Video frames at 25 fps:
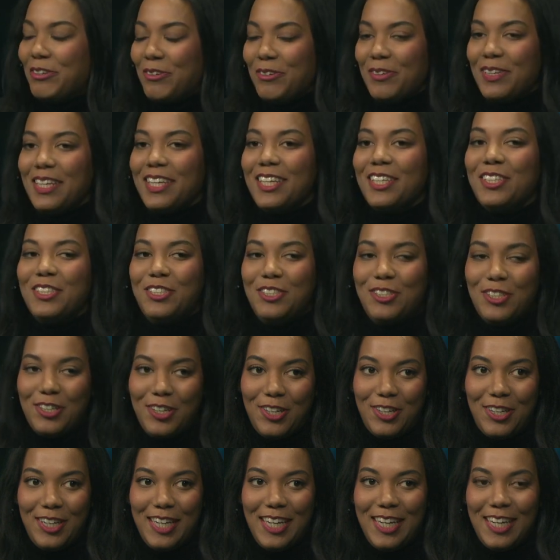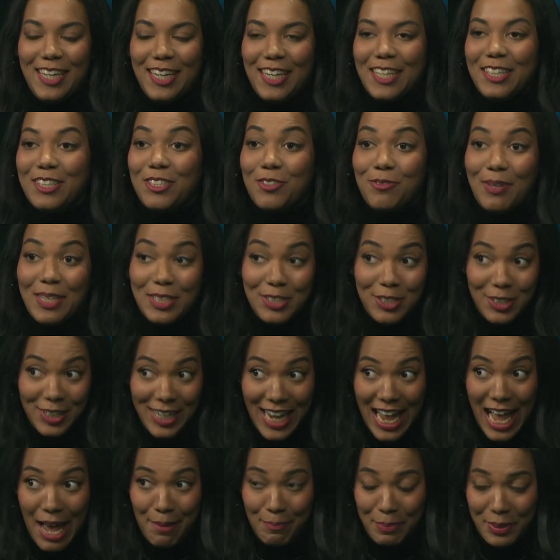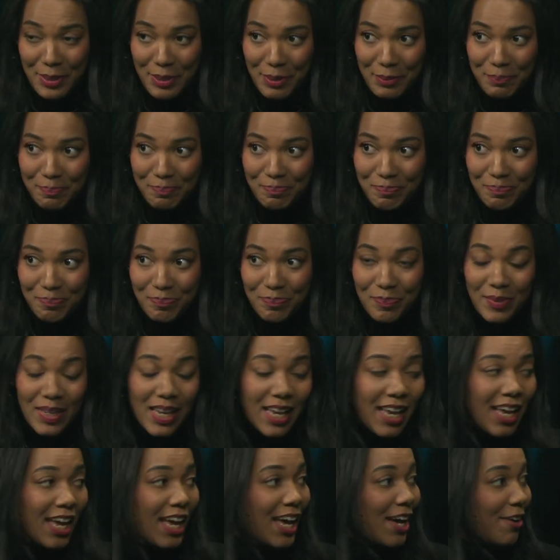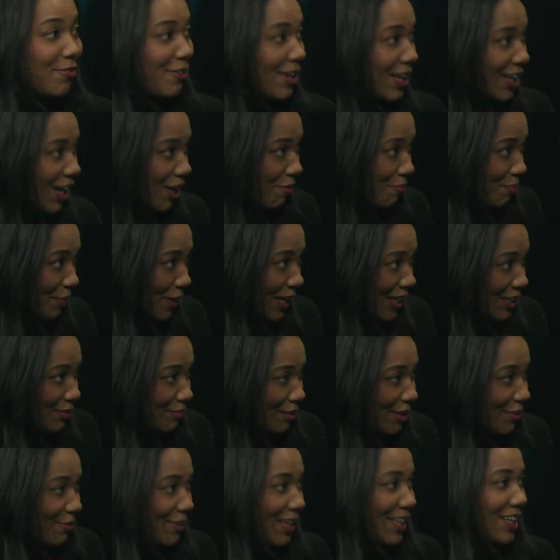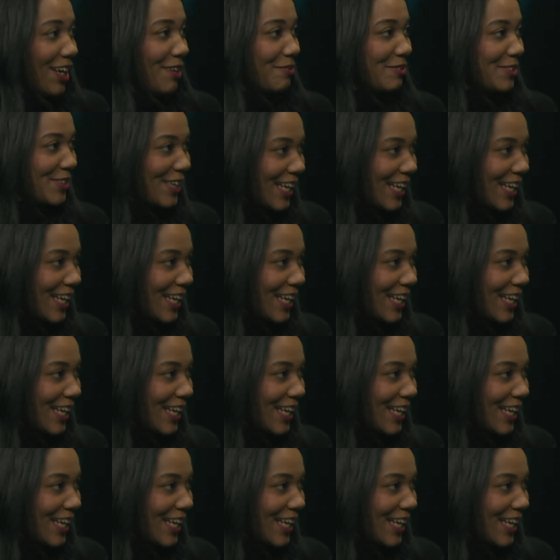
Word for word: unique journey into venture capital. Welcome, Pejman. Welcome to